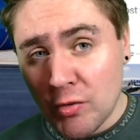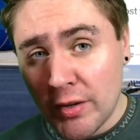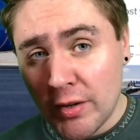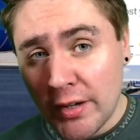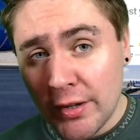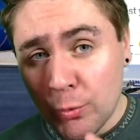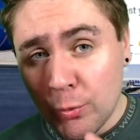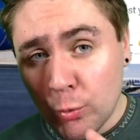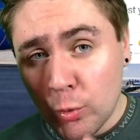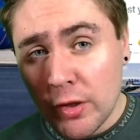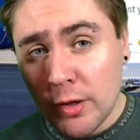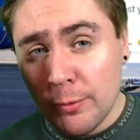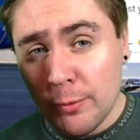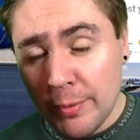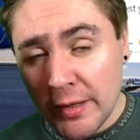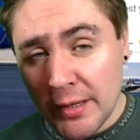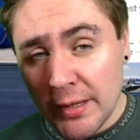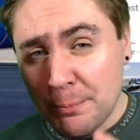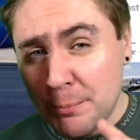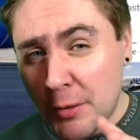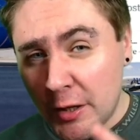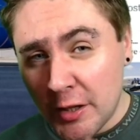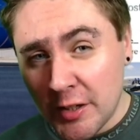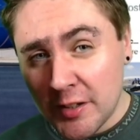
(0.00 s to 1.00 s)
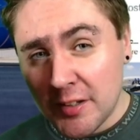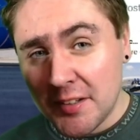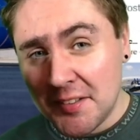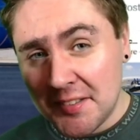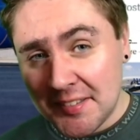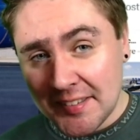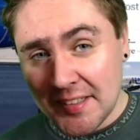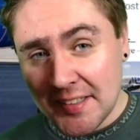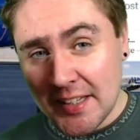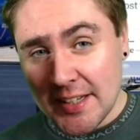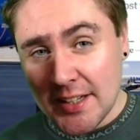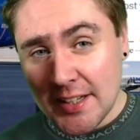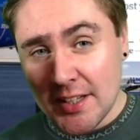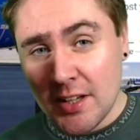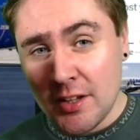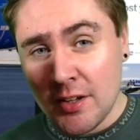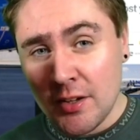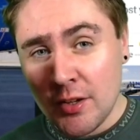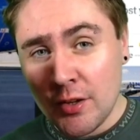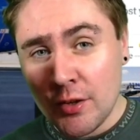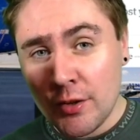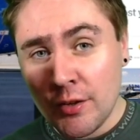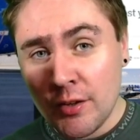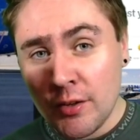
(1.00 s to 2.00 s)
it will be per seat
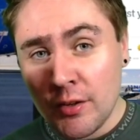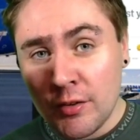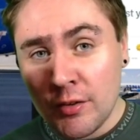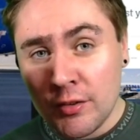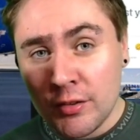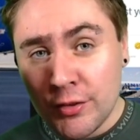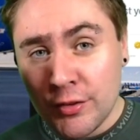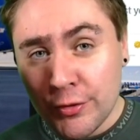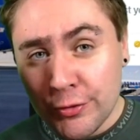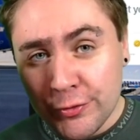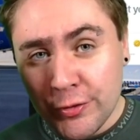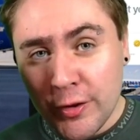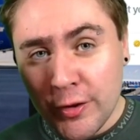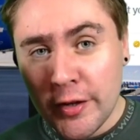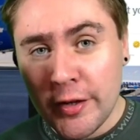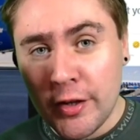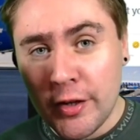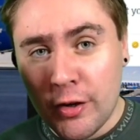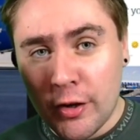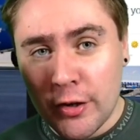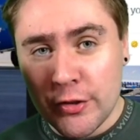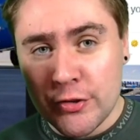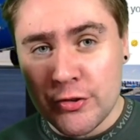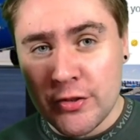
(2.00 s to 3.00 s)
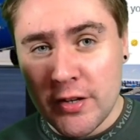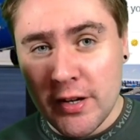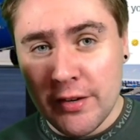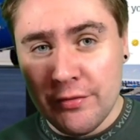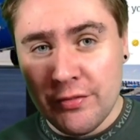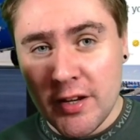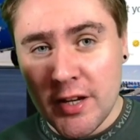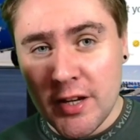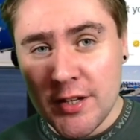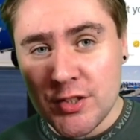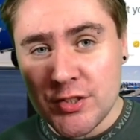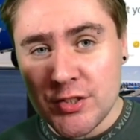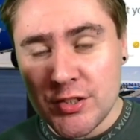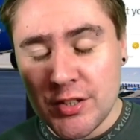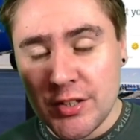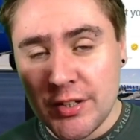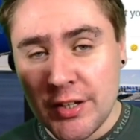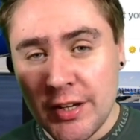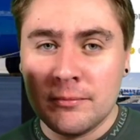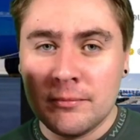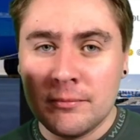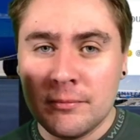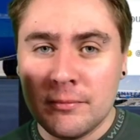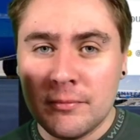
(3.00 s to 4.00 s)
to fly an Archer Aviation
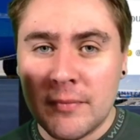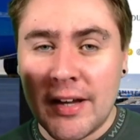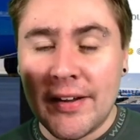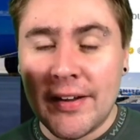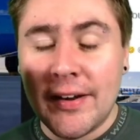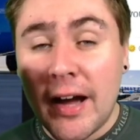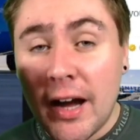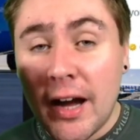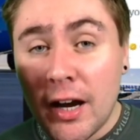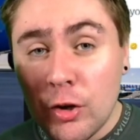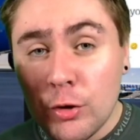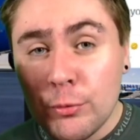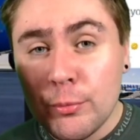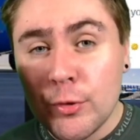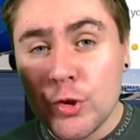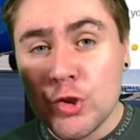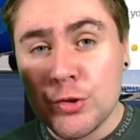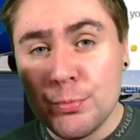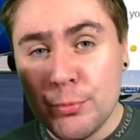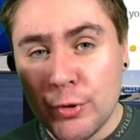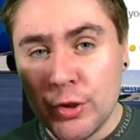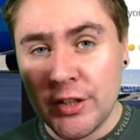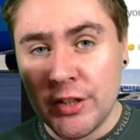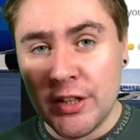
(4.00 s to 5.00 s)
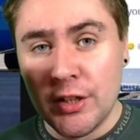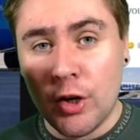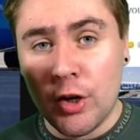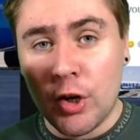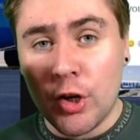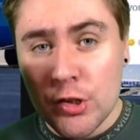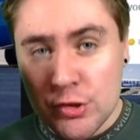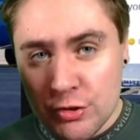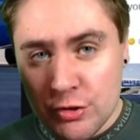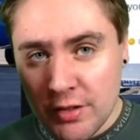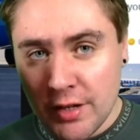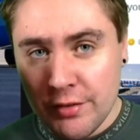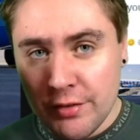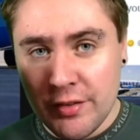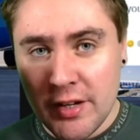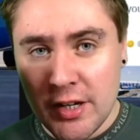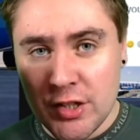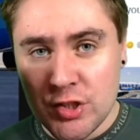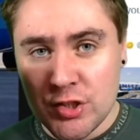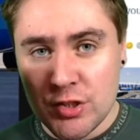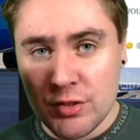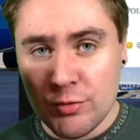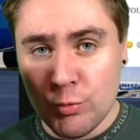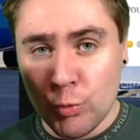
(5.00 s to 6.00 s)
and how much money Archer
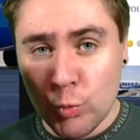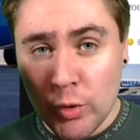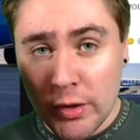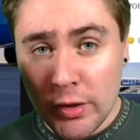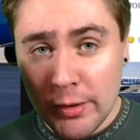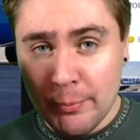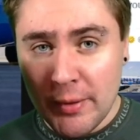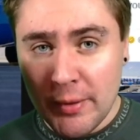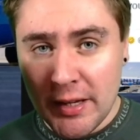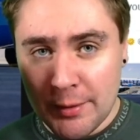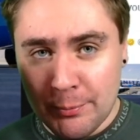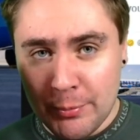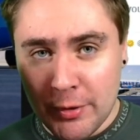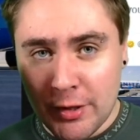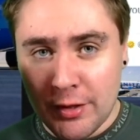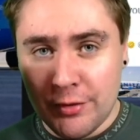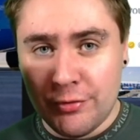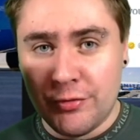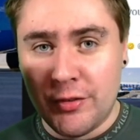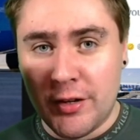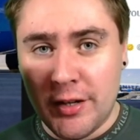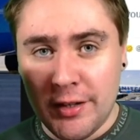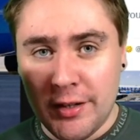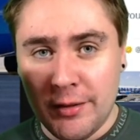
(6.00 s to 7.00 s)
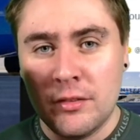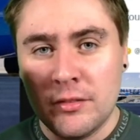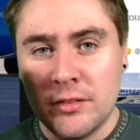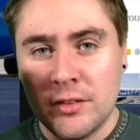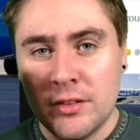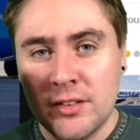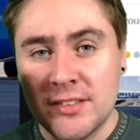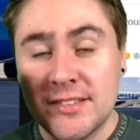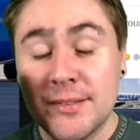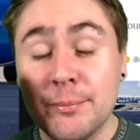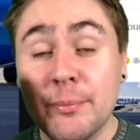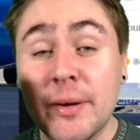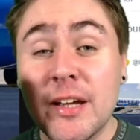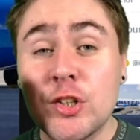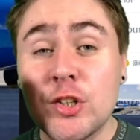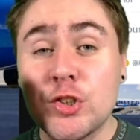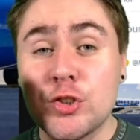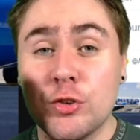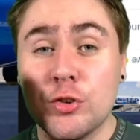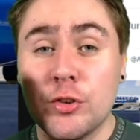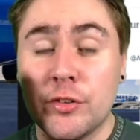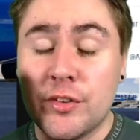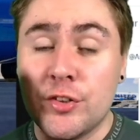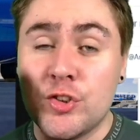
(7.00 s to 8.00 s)
Aviation will make per flight. So make
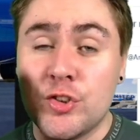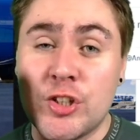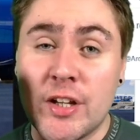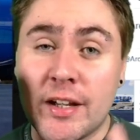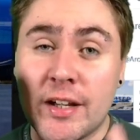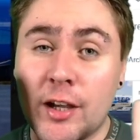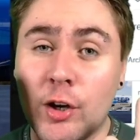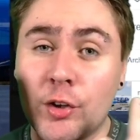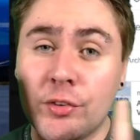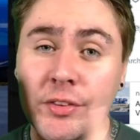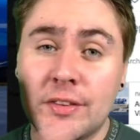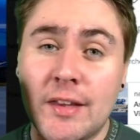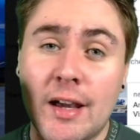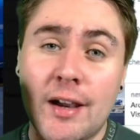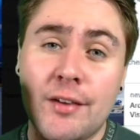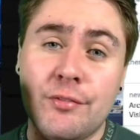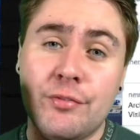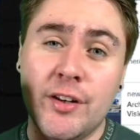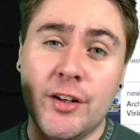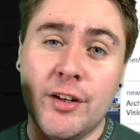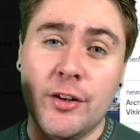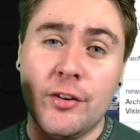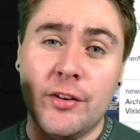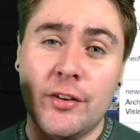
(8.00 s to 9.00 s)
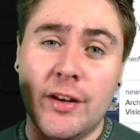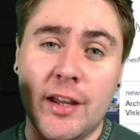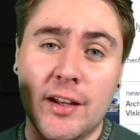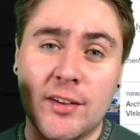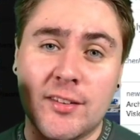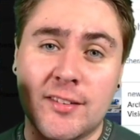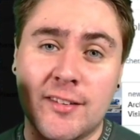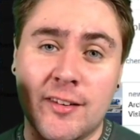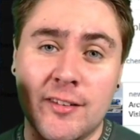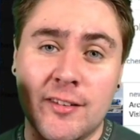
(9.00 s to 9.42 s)
sure to check out that video next.